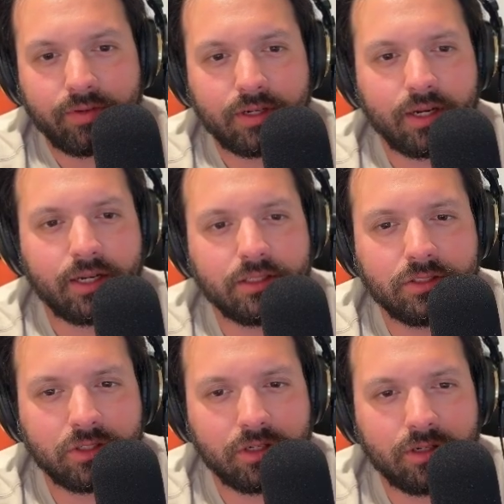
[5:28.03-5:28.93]
kinds
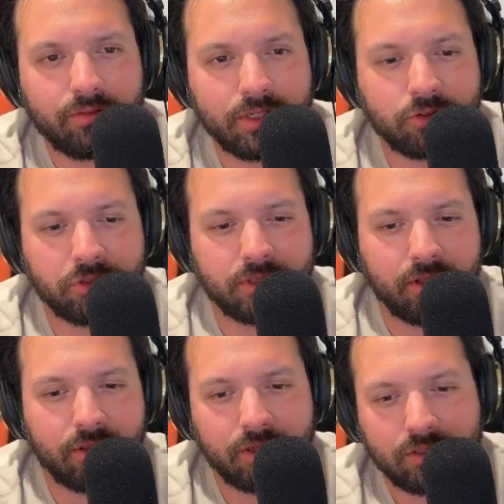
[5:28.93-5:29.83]
of interesting
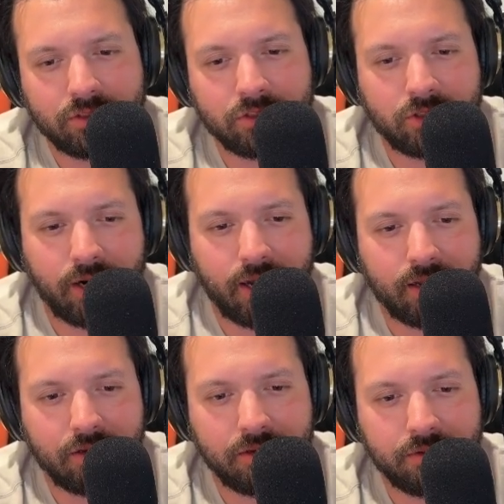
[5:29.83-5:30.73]
things to try
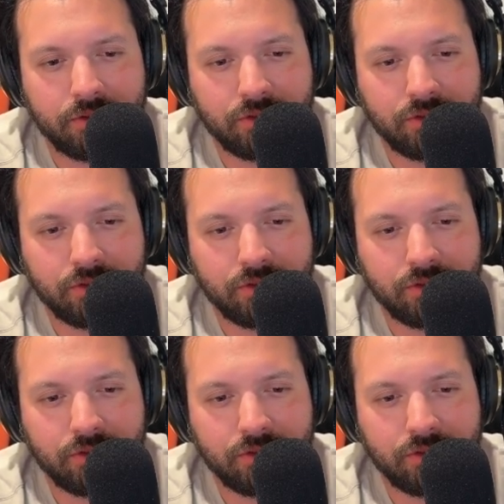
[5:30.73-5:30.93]
and use.